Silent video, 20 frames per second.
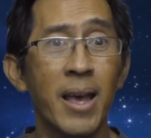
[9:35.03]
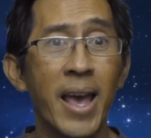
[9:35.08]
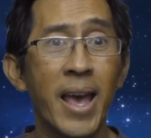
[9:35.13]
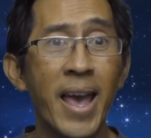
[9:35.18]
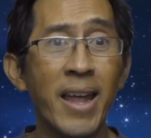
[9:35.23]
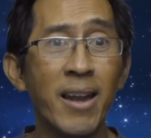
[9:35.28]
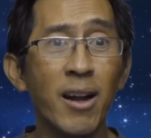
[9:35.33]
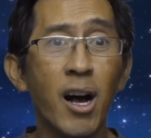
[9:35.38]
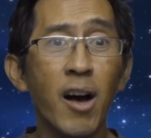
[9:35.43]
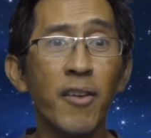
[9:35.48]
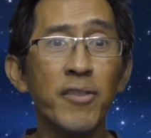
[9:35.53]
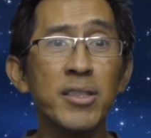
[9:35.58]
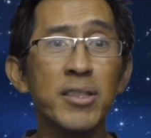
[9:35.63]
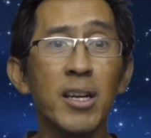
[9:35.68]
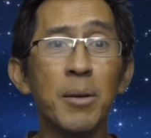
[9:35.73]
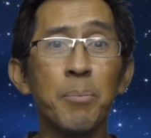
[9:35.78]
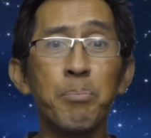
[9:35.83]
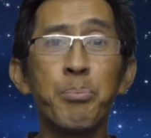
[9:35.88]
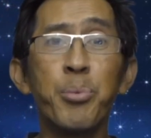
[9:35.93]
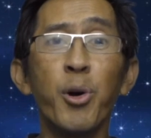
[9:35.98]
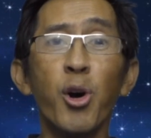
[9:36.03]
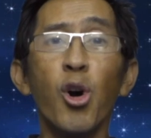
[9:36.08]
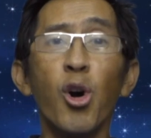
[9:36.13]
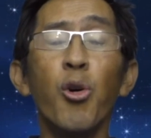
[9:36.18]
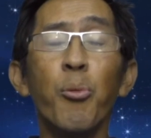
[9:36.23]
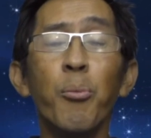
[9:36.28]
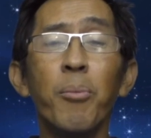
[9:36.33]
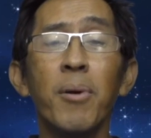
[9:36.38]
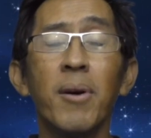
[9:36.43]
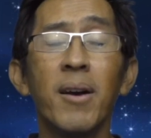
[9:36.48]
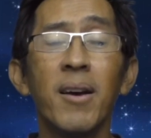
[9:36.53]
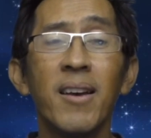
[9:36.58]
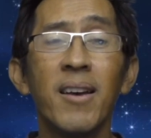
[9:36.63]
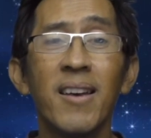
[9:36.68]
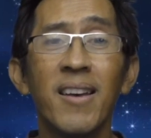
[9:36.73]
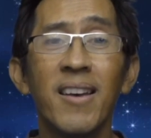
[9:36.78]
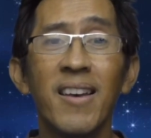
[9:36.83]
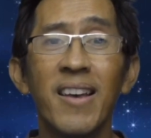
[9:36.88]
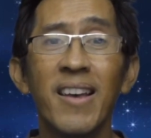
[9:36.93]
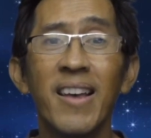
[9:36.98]
And all of a sudden, boom,
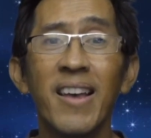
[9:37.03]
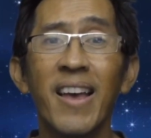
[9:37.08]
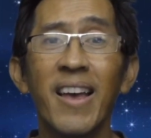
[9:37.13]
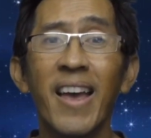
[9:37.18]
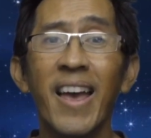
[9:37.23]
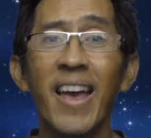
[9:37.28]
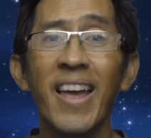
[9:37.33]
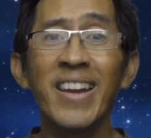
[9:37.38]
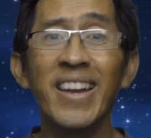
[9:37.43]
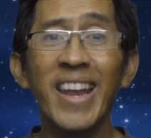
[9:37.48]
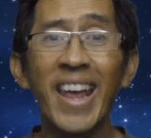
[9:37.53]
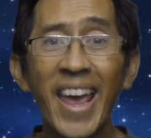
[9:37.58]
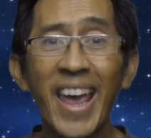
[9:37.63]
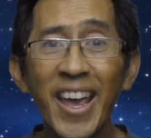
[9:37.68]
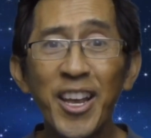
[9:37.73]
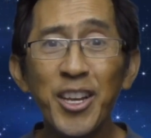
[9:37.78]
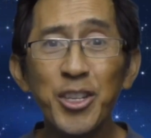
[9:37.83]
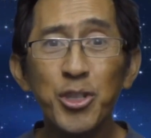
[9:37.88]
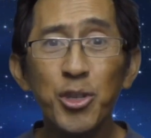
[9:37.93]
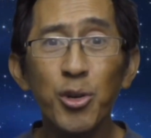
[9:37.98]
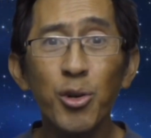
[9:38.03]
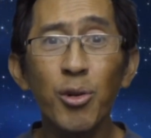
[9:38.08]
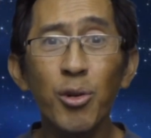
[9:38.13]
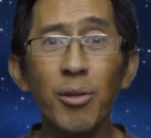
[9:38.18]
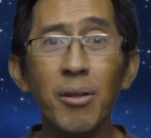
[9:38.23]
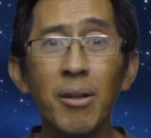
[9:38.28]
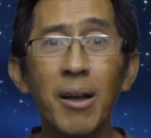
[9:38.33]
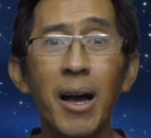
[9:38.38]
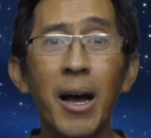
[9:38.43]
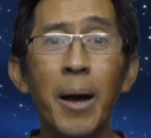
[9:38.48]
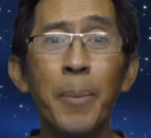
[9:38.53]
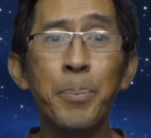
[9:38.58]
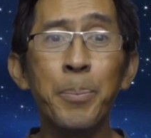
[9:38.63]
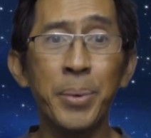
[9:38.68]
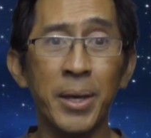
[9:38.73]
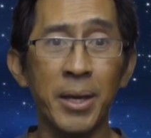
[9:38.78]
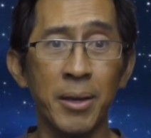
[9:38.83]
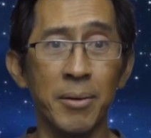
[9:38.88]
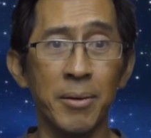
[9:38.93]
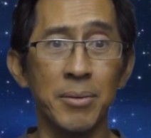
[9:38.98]
an angel
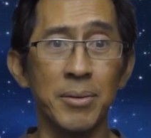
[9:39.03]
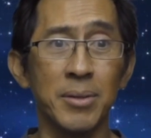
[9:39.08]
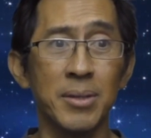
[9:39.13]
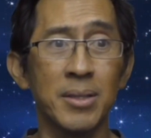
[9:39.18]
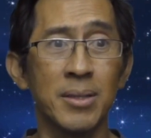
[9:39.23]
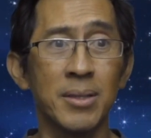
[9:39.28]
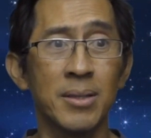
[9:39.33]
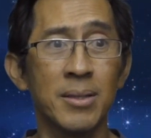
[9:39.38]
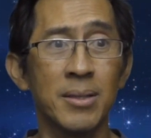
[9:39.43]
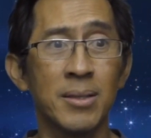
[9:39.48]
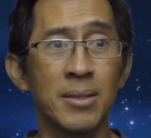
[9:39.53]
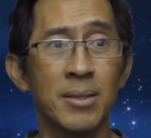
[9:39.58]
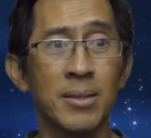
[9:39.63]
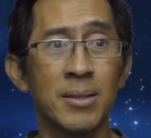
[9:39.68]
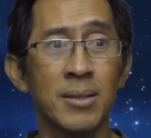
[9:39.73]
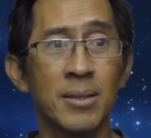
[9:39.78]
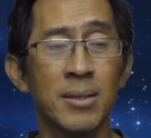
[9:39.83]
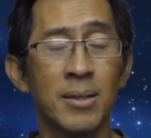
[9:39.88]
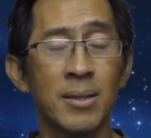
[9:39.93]
appears.